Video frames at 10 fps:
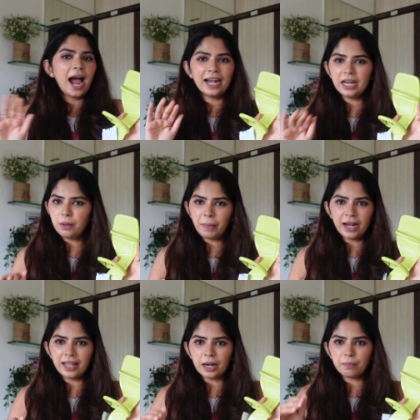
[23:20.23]
I didn't
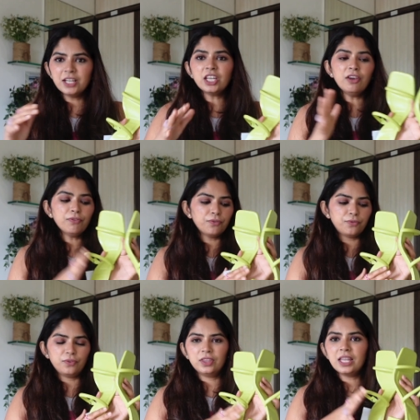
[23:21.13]
pay that much. If
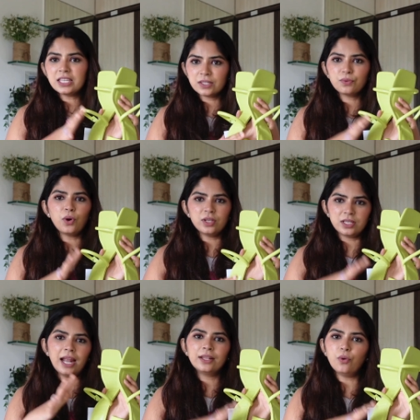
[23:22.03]
this
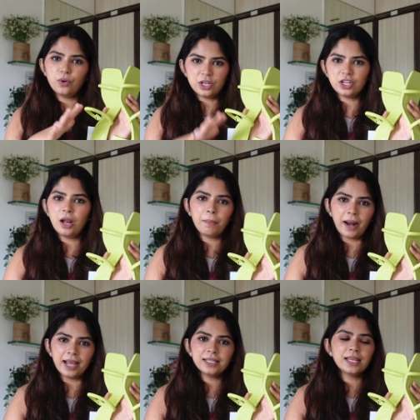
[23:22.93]
was at the original
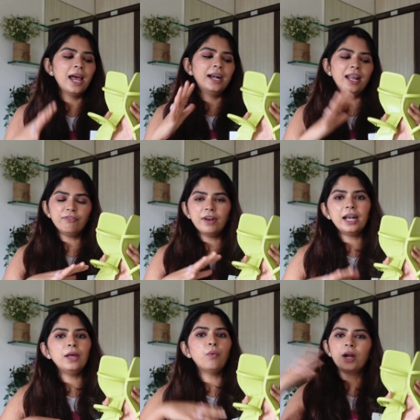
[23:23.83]
price,
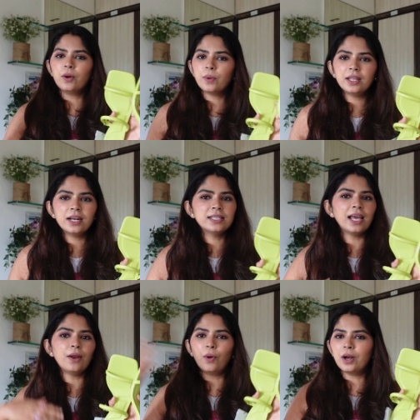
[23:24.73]
definitely whatever the
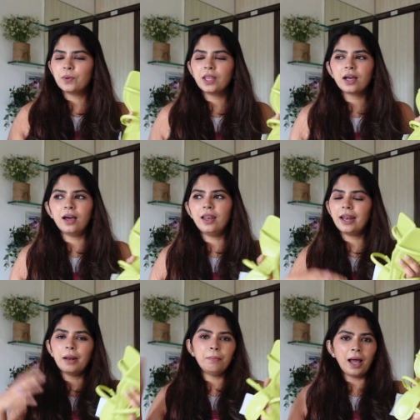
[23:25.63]
design, whatever the color
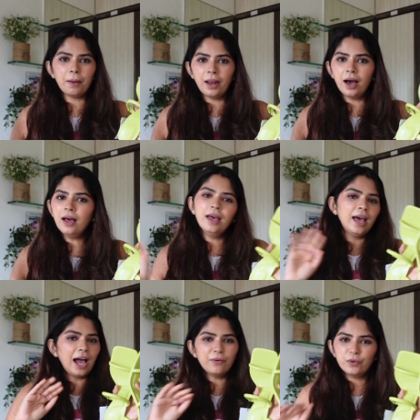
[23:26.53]
and blah blah,
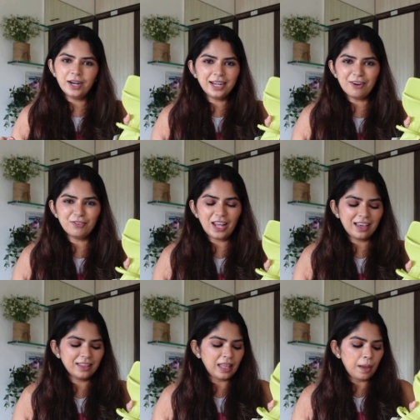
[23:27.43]
I wouldn't have
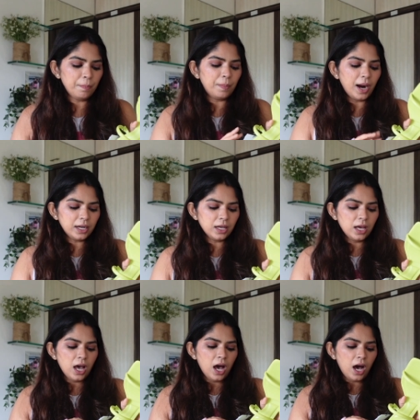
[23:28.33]
taken them. But
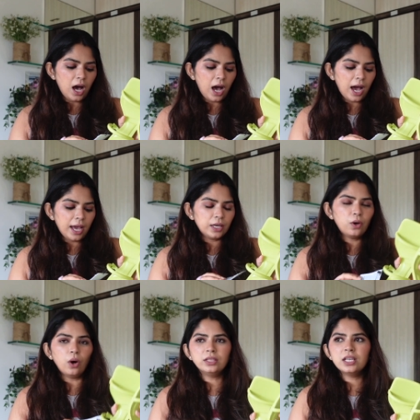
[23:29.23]
I
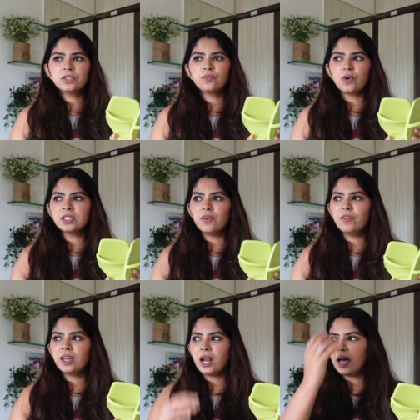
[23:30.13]
got this for
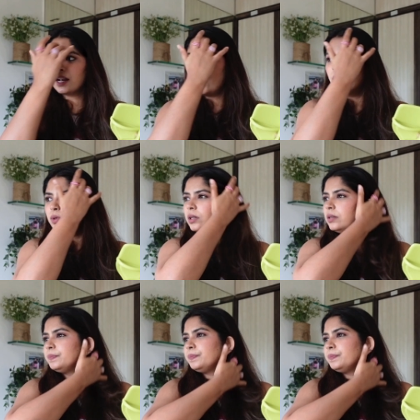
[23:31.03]
somewhere around